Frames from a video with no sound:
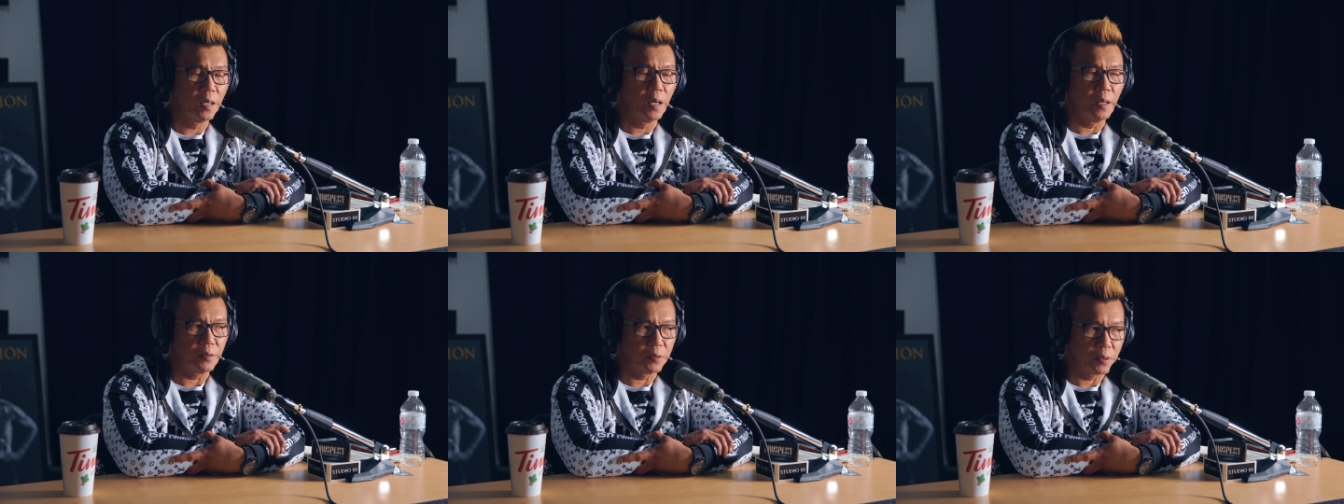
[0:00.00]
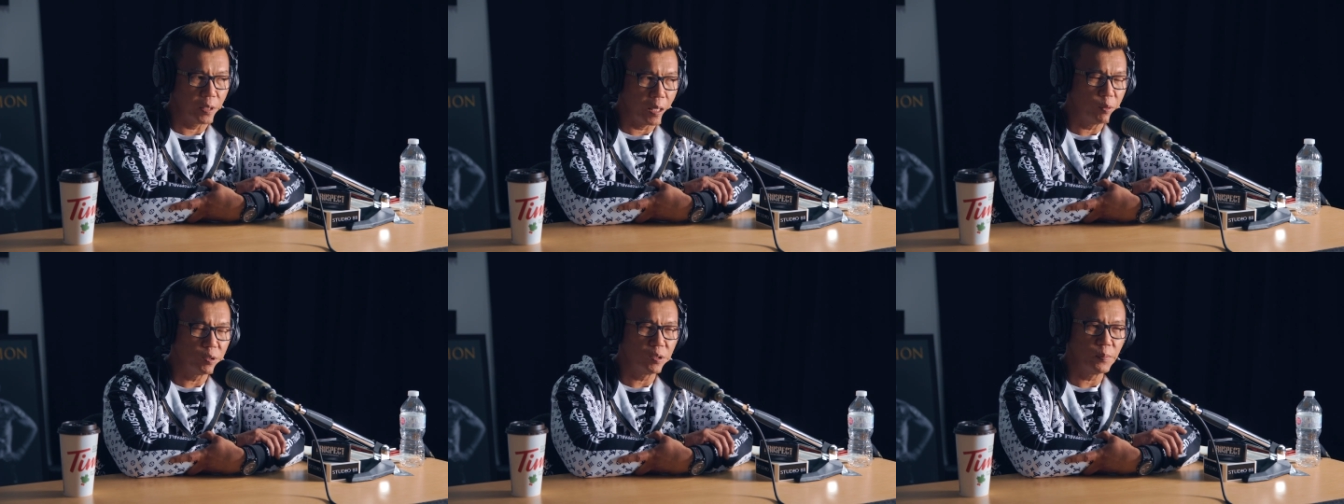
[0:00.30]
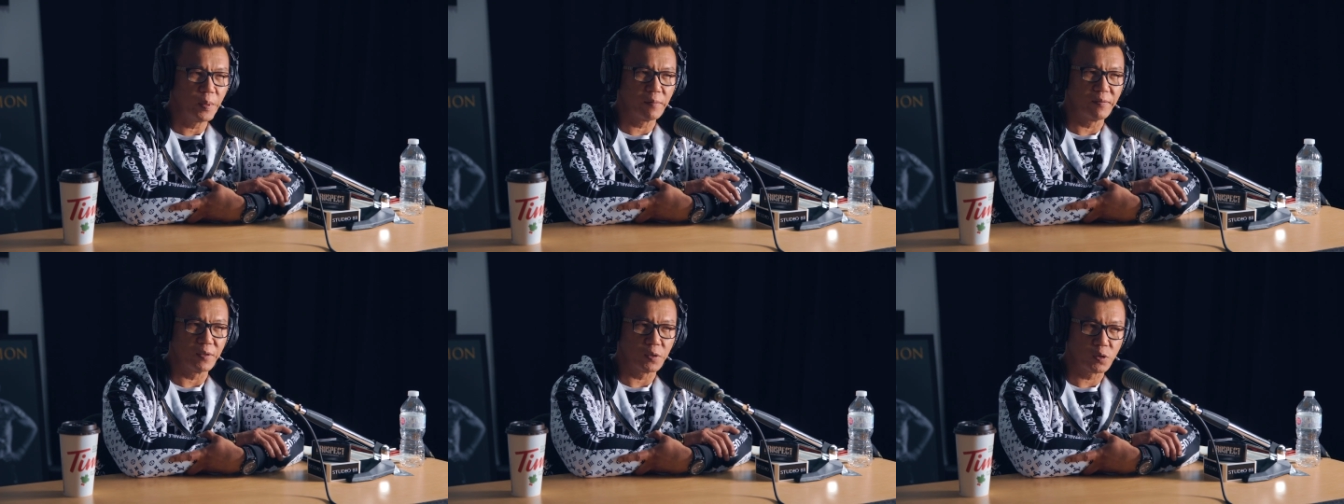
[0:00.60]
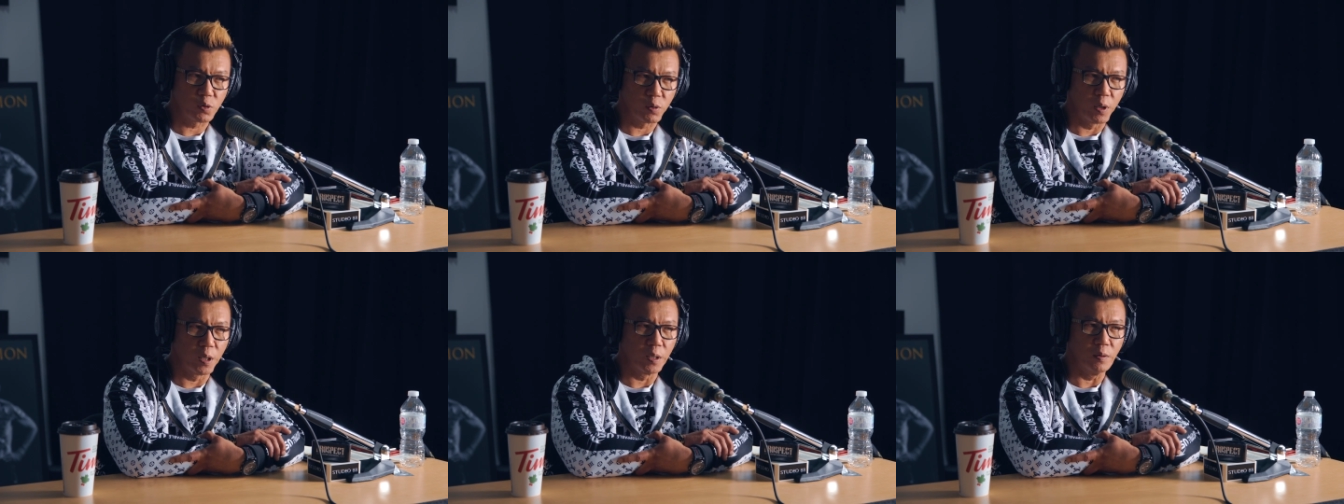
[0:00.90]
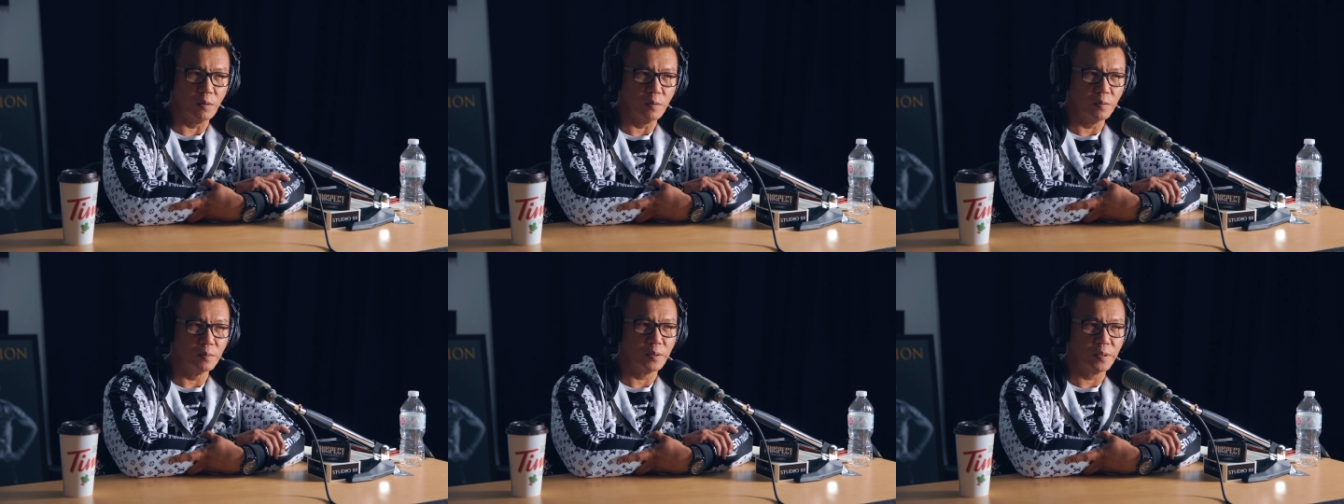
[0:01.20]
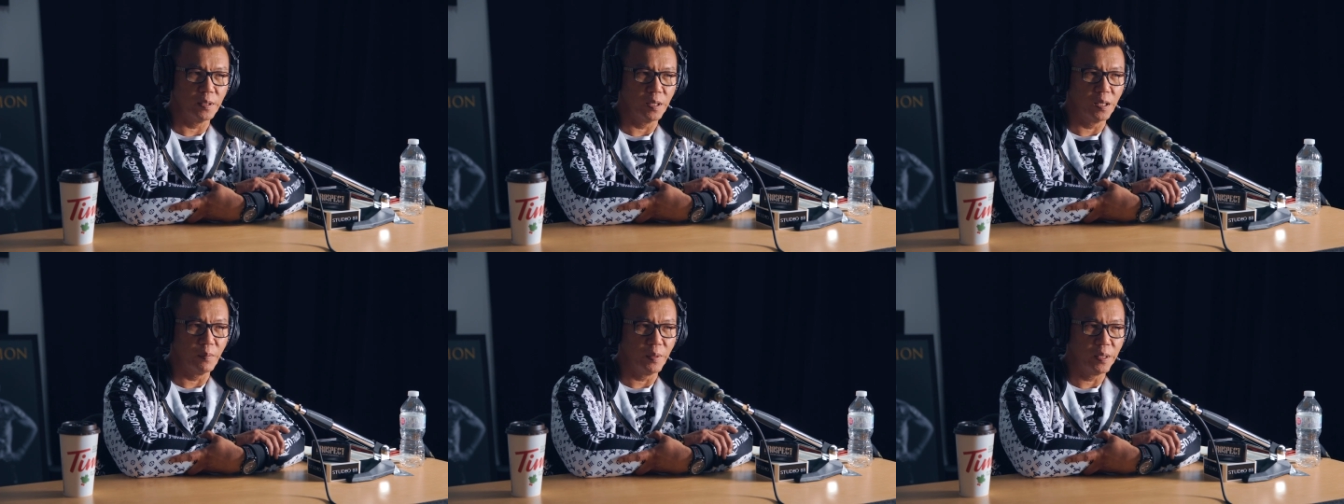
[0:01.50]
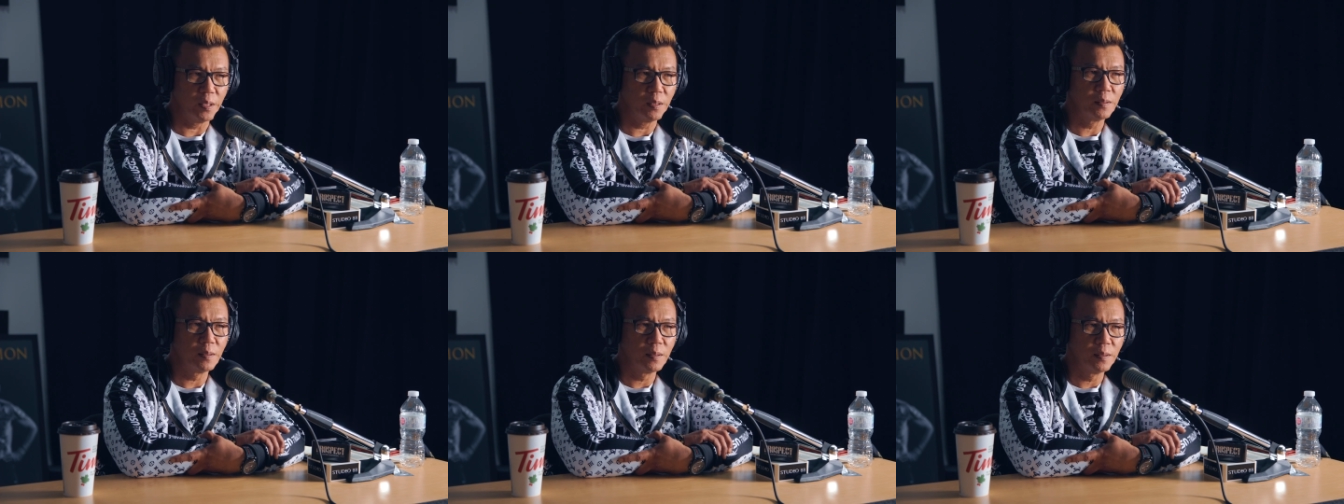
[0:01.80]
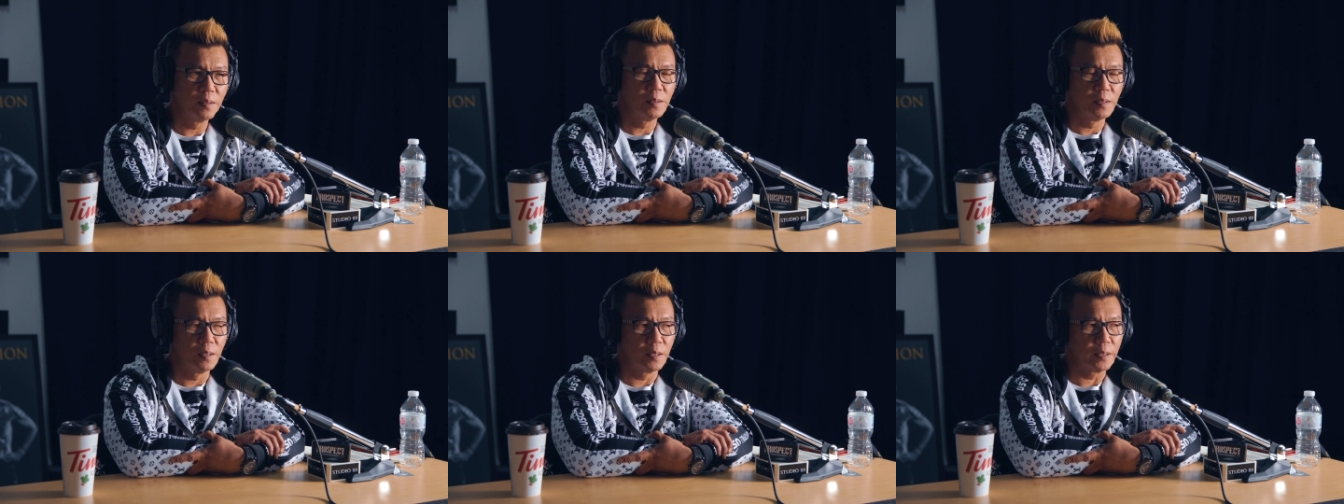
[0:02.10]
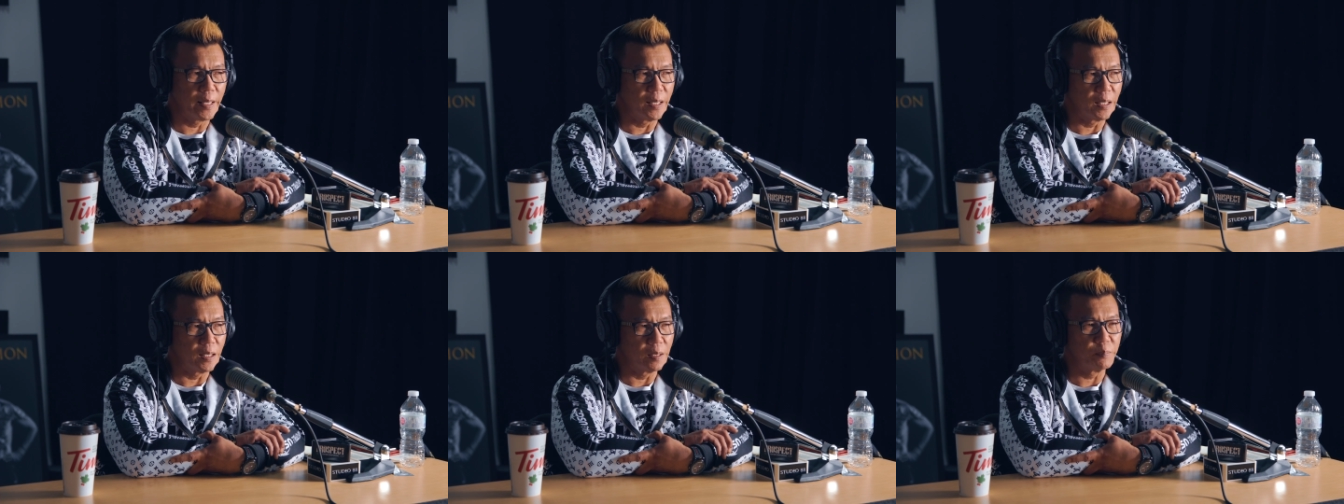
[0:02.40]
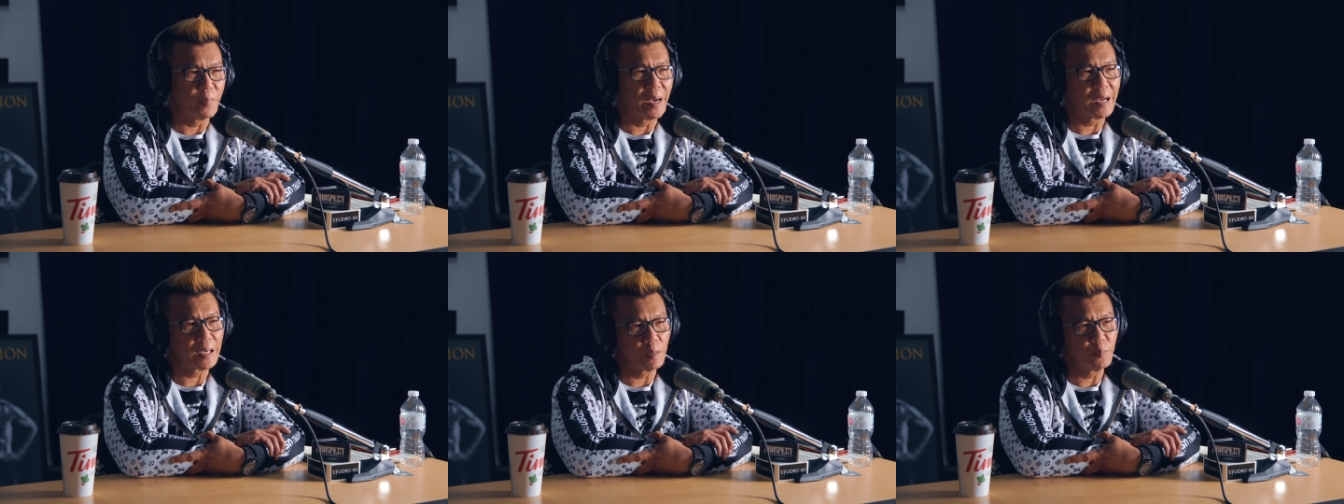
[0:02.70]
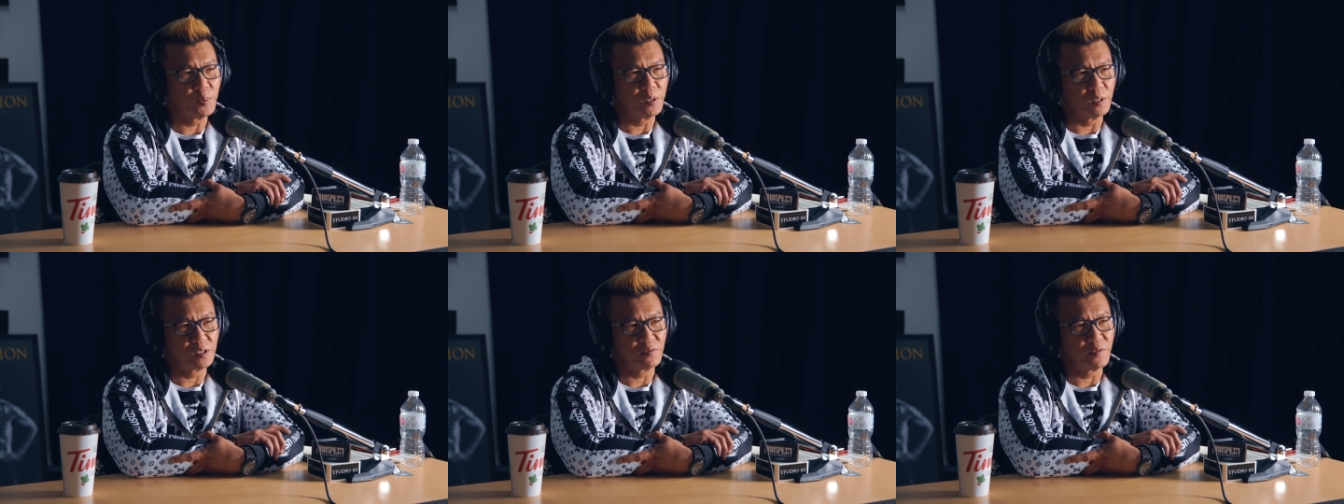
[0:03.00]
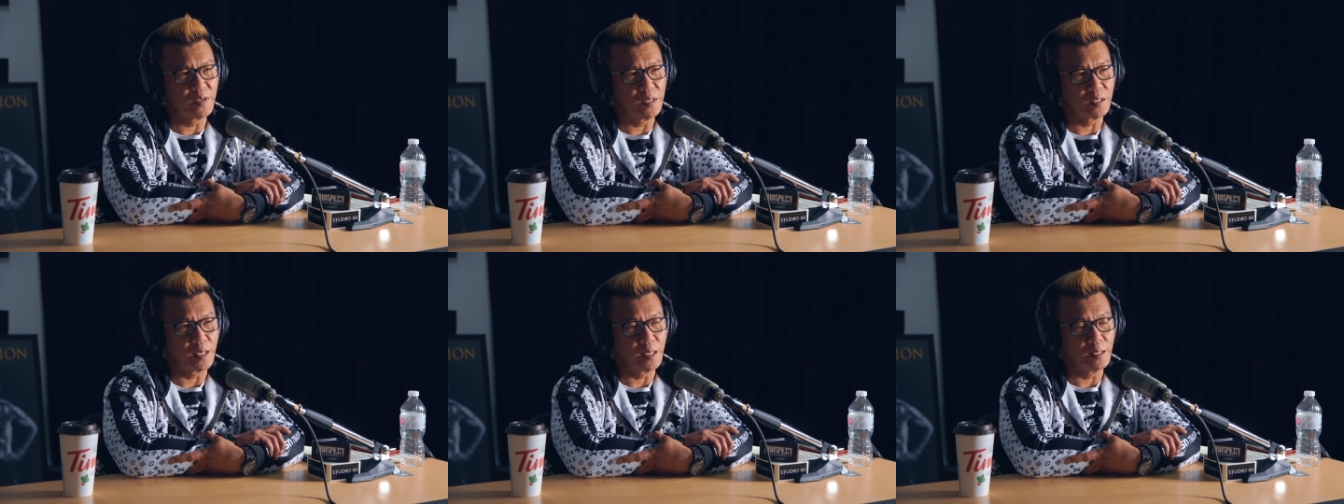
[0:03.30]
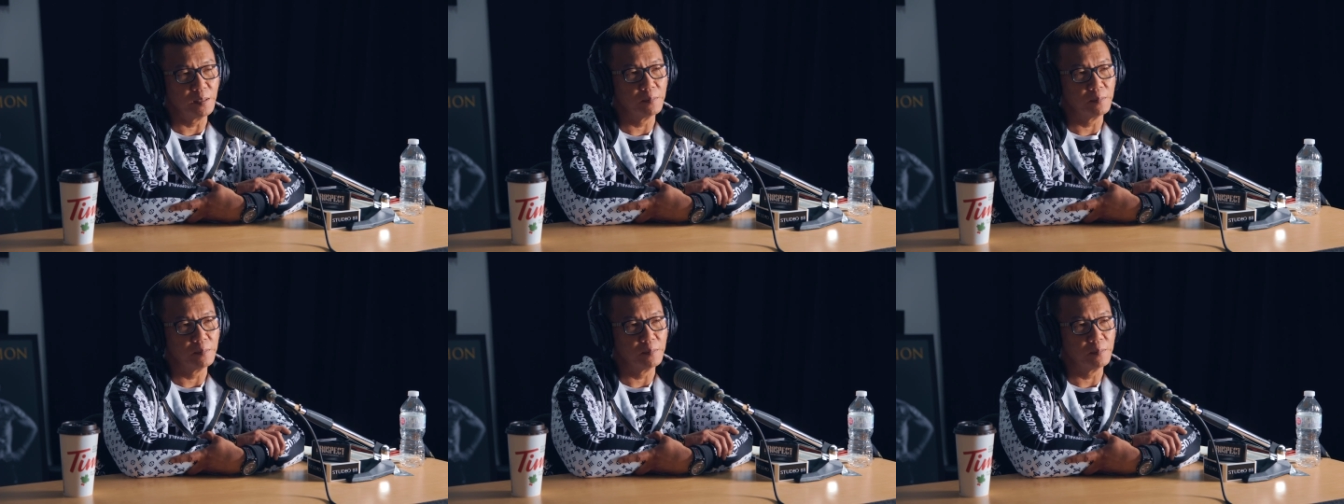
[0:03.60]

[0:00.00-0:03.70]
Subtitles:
And so that was a bit of a struggle. You know what I mean? Mm-hmm. Getting it back up on its feet again.